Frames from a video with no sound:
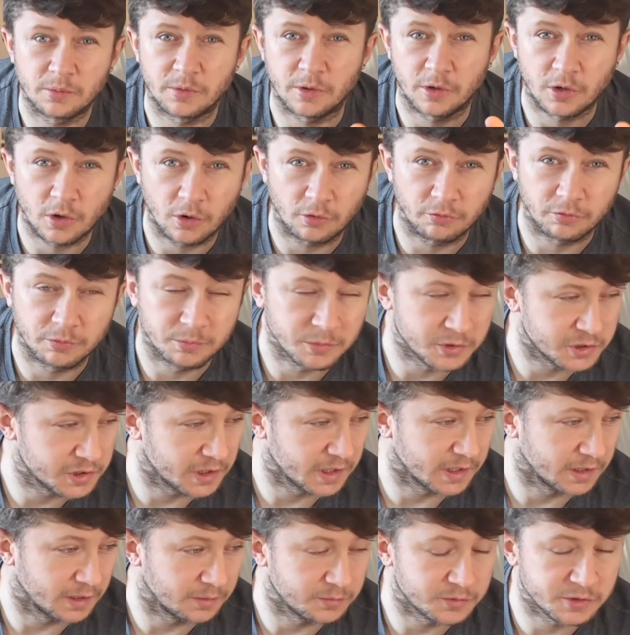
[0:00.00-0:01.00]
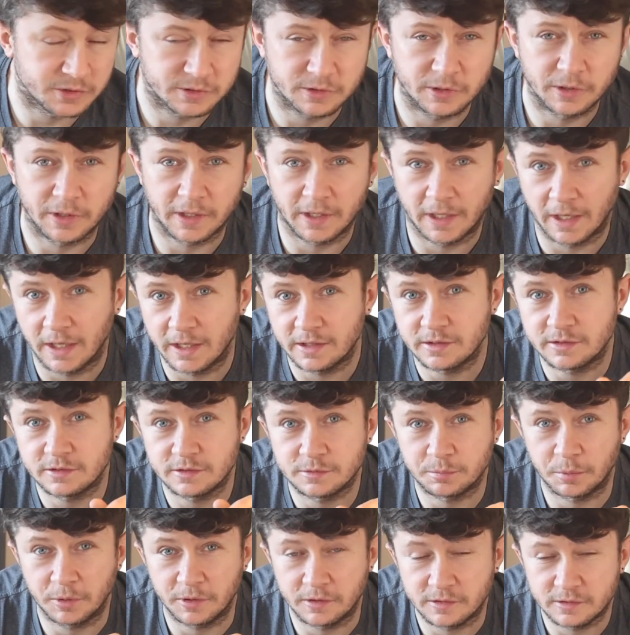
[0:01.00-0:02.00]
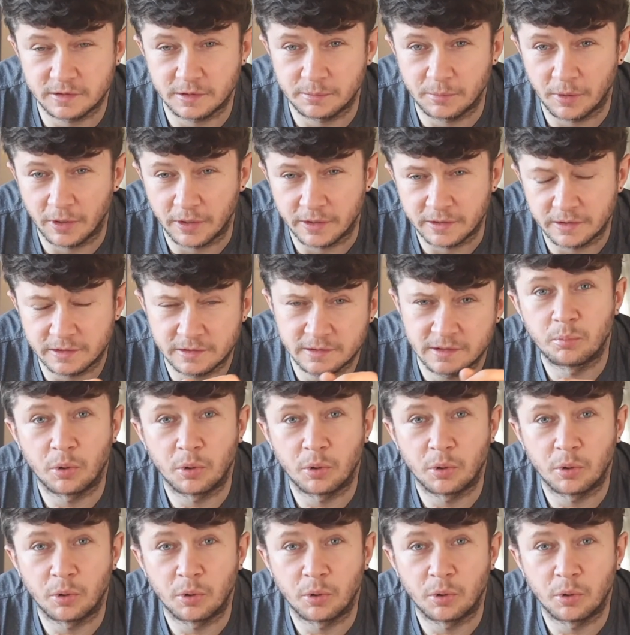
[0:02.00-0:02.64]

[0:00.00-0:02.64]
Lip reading: The coffee machine I'm just looking at springs to mind.